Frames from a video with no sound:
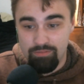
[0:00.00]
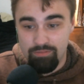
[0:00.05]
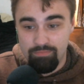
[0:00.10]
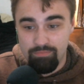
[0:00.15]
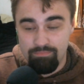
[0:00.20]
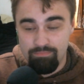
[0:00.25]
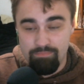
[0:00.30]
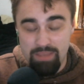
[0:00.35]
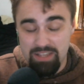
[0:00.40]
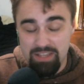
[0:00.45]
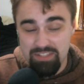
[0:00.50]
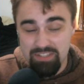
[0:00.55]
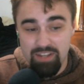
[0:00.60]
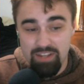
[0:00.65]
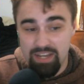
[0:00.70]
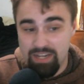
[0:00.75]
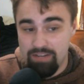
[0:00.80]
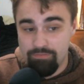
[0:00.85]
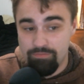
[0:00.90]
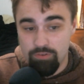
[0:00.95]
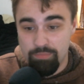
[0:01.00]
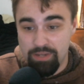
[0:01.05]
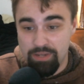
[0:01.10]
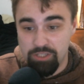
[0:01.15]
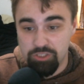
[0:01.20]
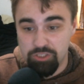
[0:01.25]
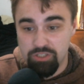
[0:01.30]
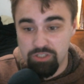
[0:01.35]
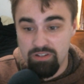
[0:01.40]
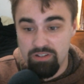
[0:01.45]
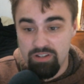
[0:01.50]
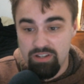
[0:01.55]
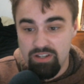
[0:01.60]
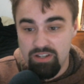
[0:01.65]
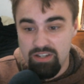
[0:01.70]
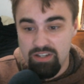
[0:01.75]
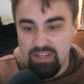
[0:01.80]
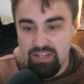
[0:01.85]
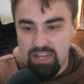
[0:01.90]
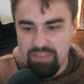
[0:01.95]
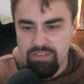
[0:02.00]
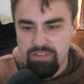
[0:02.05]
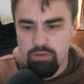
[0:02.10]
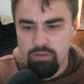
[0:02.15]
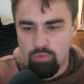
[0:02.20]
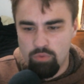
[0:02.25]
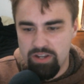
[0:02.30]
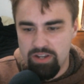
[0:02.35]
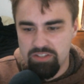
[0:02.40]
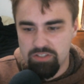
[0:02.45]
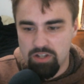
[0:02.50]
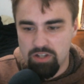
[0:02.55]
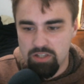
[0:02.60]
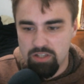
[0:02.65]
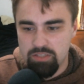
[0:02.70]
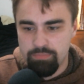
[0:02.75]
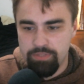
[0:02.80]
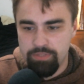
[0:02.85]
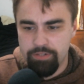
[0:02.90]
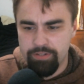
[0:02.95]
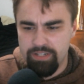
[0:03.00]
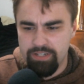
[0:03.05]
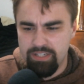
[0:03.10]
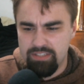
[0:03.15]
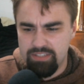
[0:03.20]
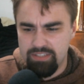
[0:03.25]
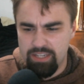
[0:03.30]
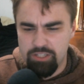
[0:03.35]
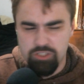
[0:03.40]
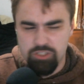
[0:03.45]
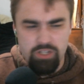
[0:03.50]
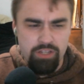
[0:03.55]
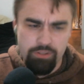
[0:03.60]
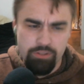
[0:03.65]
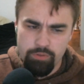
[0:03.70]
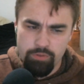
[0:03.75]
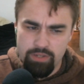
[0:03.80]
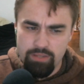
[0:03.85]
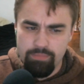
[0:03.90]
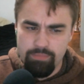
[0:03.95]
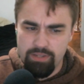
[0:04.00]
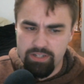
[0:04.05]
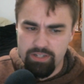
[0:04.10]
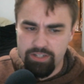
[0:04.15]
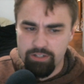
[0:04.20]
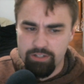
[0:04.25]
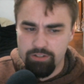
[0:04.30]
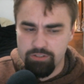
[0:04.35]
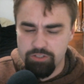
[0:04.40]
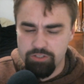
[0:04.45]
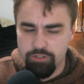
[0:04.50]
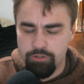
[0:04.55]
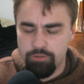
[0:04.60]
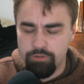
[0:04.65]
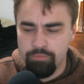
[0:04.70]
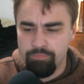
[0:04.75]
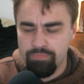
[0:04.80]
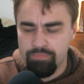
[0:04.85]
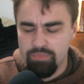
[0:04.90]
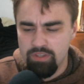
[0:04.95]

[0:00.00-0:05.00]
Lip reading: baseline information. And then Renaissance periodization, I threw him in here too.